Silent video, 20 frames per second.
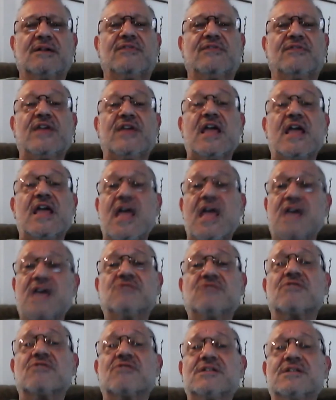The
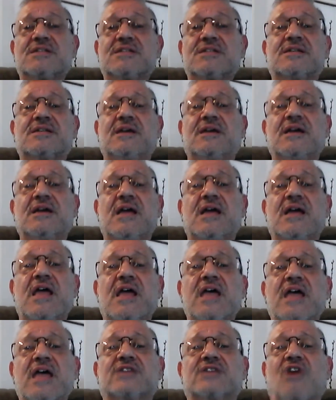ignorance
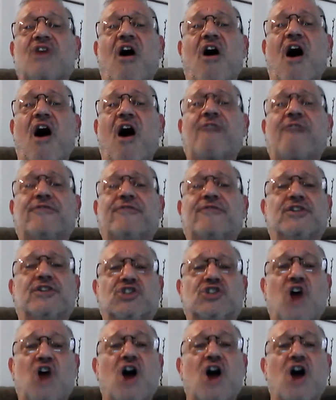is off the
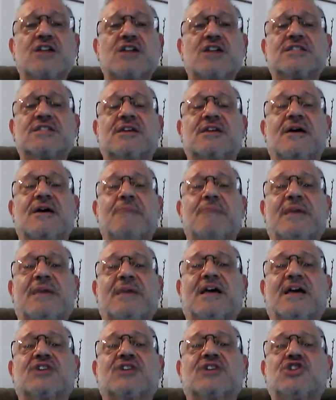charts
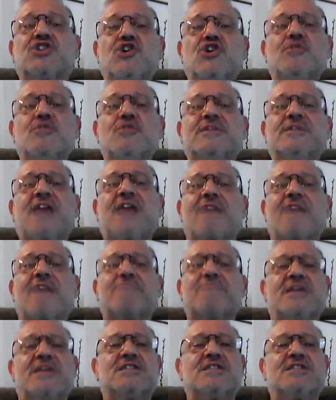because humans have
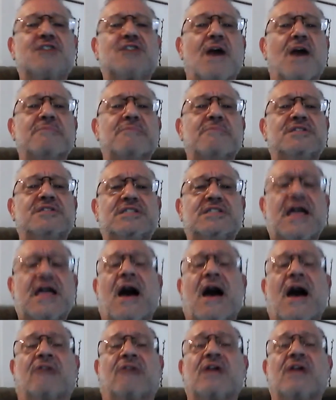been dumbed
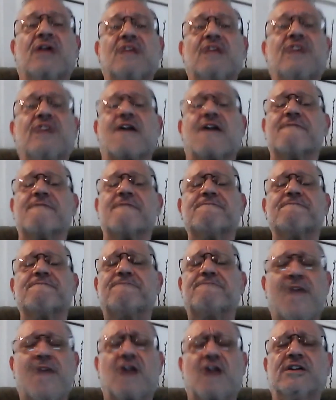down. They are
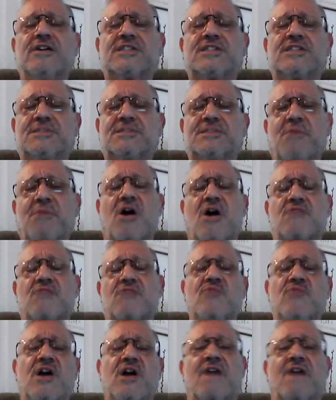very
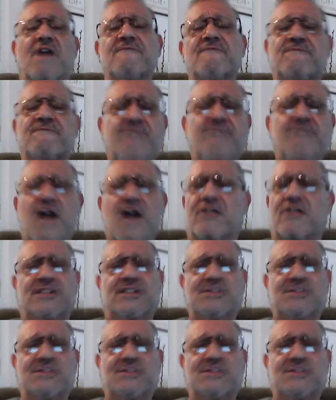smart. We are very